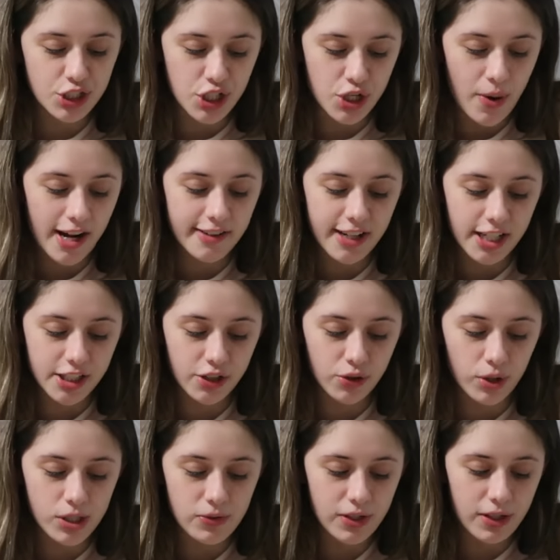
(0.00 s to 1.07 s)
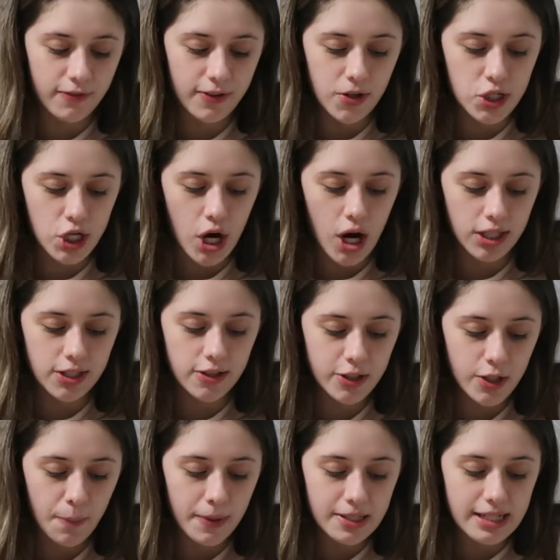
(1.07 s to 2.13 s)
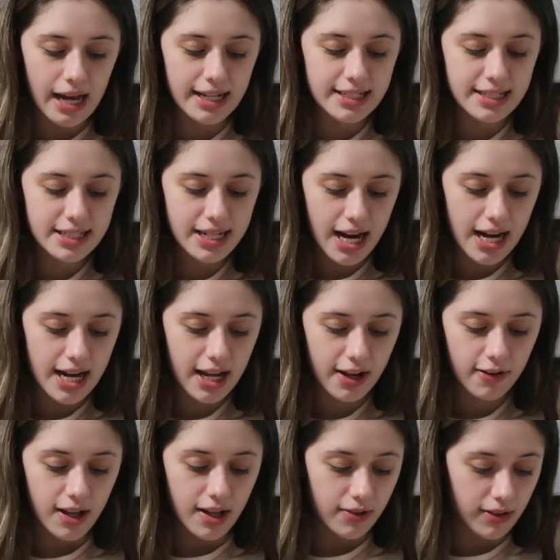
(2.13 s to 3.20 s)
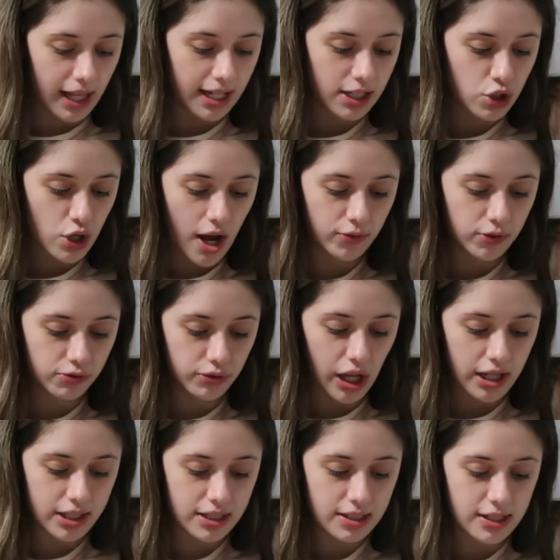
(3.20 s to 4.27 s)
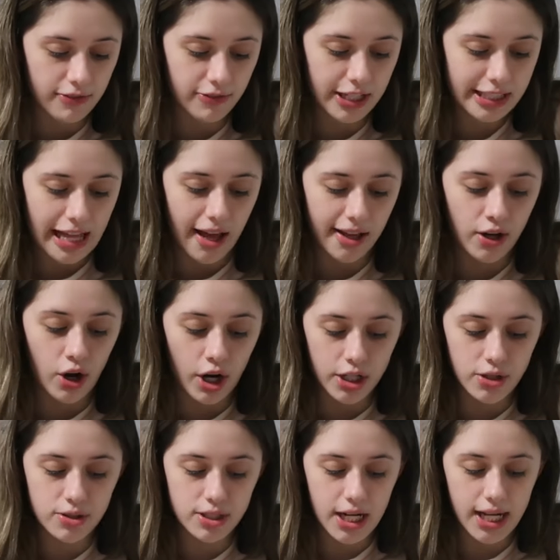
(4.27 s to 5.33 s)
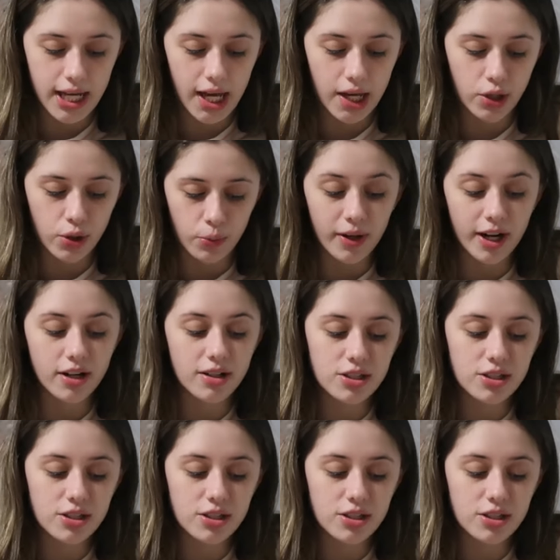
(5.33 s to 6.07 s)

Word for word: Do you have other goals for the future on YouTube besides skating, like travel vlogs and stuff like that? And are you studying a career?